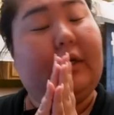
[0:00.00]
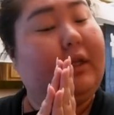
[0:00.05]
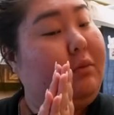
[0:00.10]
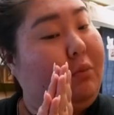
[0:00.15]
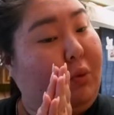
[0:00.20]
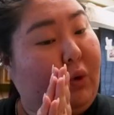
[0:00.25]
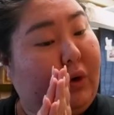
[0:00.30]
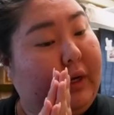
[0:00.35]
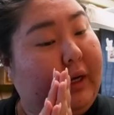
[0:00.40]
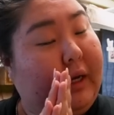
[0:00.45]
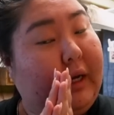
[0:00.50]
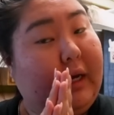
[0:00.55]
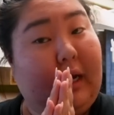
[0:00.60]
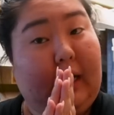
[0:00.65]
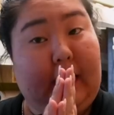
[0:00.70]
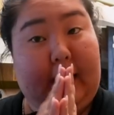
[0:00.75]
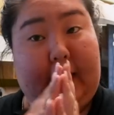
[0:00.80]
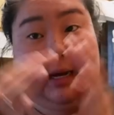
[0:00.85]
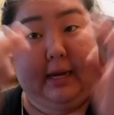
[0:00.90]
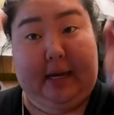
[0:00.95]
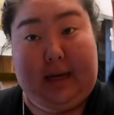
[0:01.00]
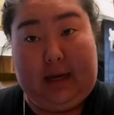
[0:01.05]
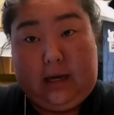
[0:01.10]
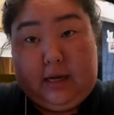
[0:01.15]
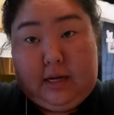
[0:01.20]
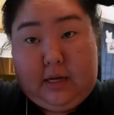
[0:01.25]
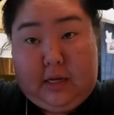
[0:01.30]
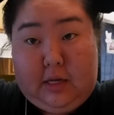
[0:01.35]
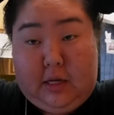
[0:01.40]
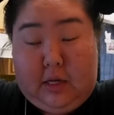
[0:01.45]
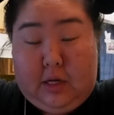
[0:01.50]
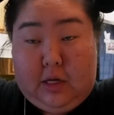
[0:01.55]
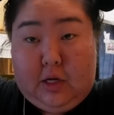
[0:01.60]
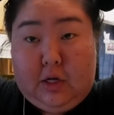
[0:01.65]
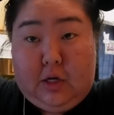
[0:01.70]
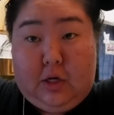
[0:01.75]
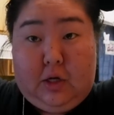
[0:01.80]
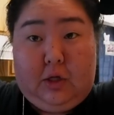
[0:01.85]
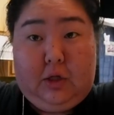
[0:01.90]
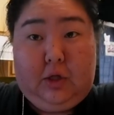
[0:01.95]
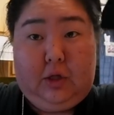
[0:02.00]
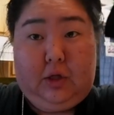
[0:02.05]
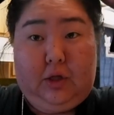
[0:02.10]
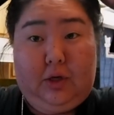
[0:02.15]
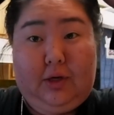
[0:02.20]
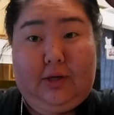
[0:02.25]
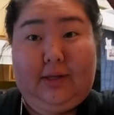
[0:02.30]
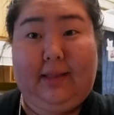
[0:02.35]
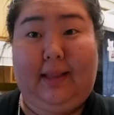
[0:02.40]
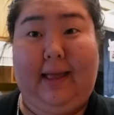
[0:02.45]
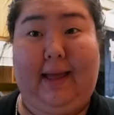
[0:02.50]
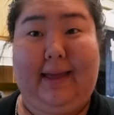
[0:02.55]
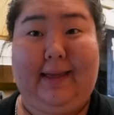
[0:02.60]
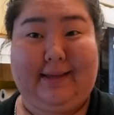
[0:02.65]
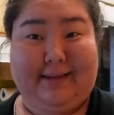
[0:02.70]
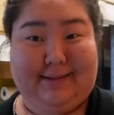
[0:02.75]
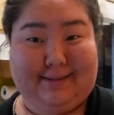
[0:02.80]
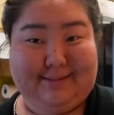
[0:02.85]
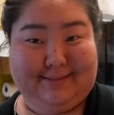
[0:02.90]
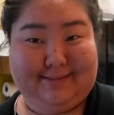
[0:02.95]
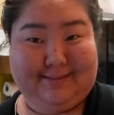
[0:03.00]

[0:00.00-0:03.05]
in the morning. I look like